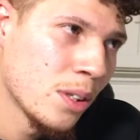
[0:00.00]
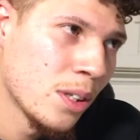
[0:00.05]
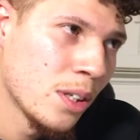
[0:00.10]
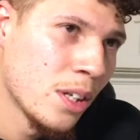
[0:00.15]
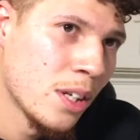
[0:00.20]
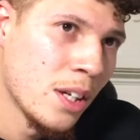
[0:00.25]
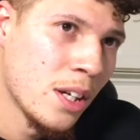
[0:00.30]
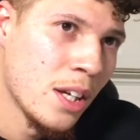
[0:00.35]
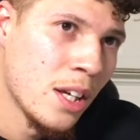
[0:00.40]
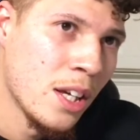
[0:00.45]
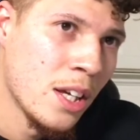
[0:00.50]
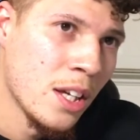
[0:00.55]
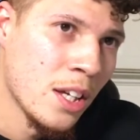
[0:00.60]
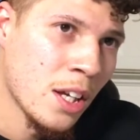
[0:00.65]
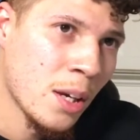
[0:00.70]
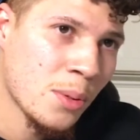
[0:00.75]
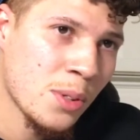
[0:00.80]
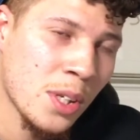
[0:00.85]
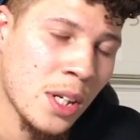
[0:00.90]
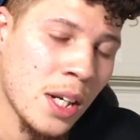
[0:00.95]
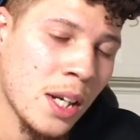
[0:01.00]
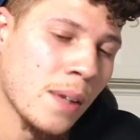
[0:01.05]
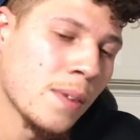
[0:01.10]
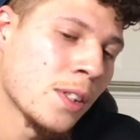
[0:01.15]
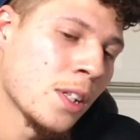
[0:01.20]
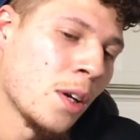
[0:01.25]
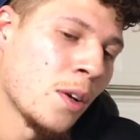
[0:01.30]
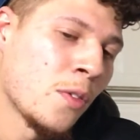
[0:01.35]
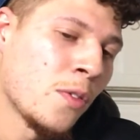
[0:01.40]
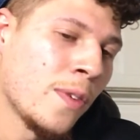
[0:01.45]
You know what I'm saying? And if
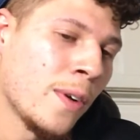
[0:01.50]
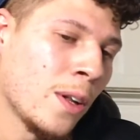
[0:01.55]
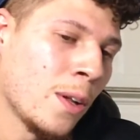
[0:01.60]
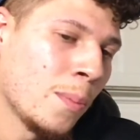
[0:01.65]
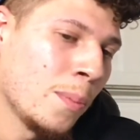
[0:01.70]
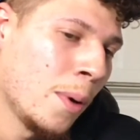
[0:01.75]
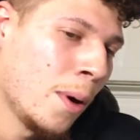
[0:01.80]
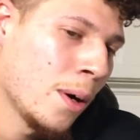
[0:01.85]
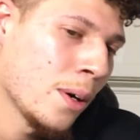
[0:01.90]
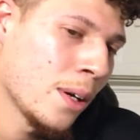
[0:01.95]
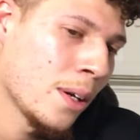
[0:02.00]
something fall apart,